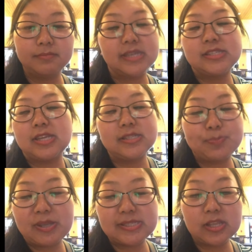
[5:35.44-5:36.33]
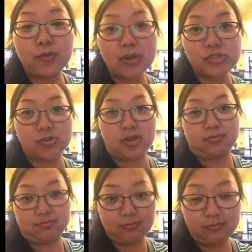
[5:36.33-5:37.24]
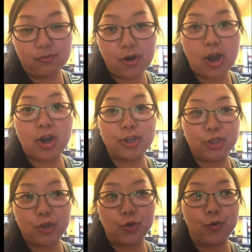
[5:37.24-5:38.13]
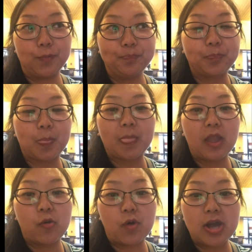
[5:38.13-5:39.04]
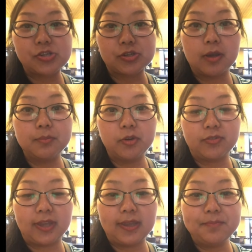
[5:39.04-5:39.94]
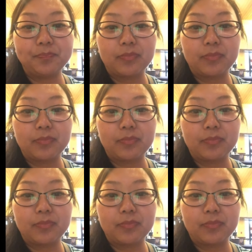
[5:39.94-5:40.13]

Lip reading: it's basically a restaurant where you watch a movie.